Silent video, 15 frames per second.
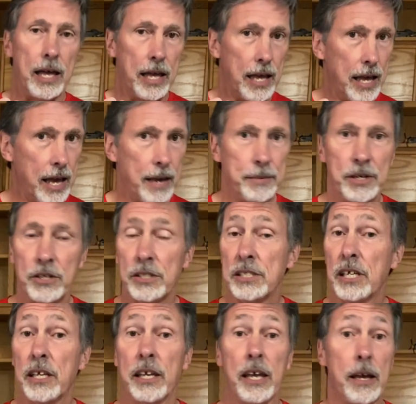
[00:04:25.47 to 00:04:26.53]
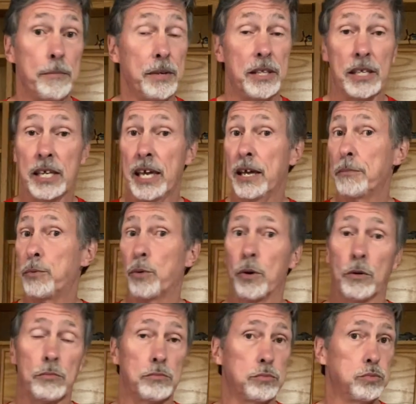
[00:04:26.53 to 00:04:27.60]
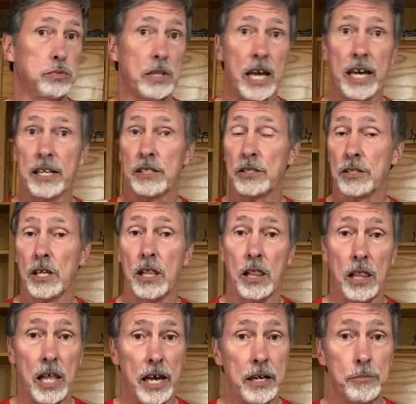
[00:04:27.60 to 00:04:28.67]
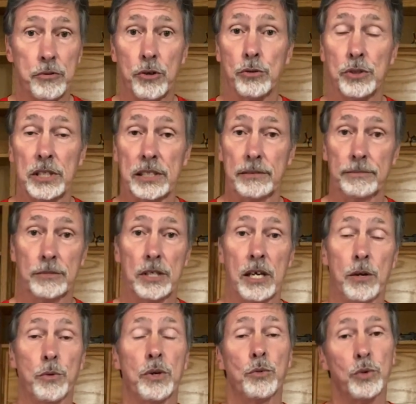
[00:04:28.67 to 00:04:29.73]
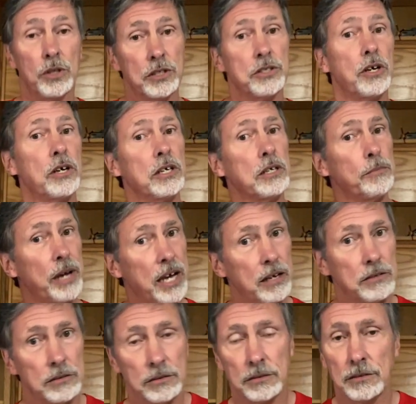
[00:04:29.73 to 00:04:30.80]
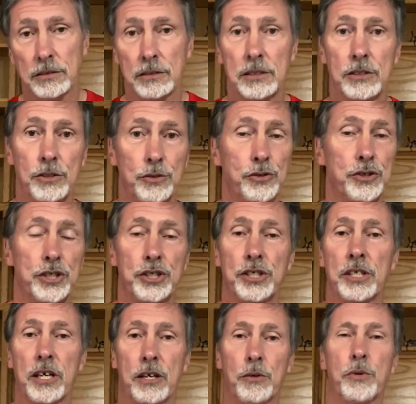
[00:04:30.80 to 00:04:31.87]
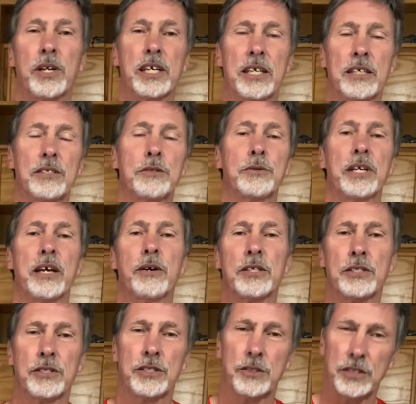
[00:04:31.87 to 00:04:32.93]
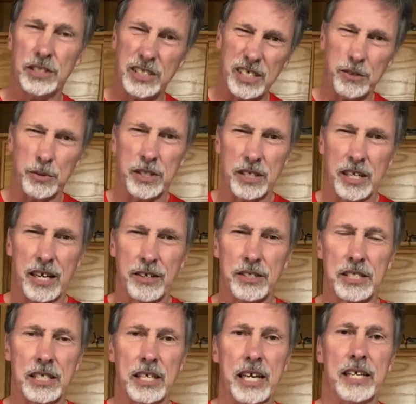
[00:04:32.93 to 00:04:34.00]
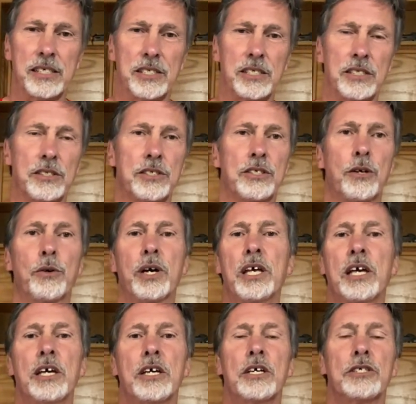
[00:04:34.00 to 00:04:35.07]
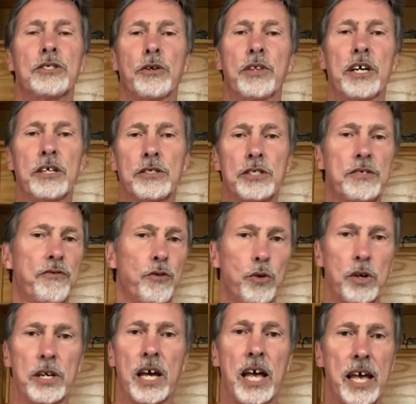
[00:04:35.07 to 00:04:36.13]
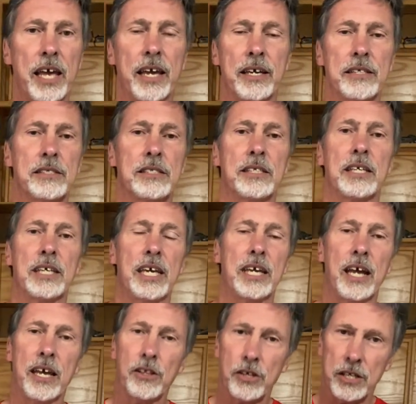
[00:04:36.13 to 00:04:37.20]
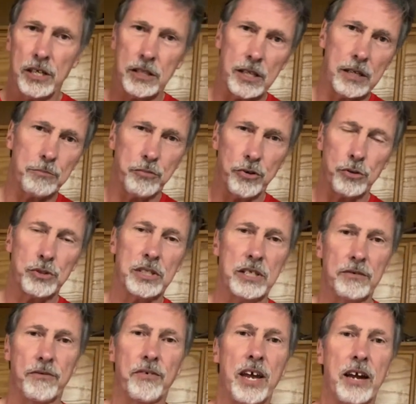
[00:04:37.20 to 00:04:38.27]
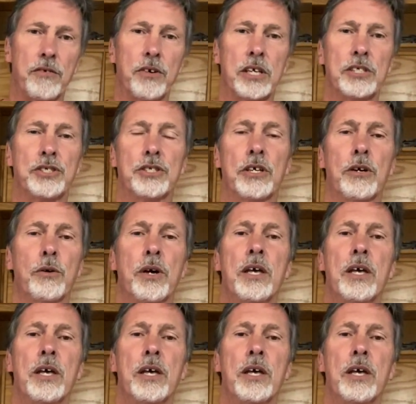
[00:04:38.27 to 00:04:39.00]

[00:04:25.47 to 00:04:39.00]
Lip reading: I'm here to tell you I'm in the camp where that is a lot of protein. Okay, we will talk about nutrition. I don't want to get into it now. I just stick with the guarantee analysis. So there's 4 diets. And again, I look at that protein fat ratio.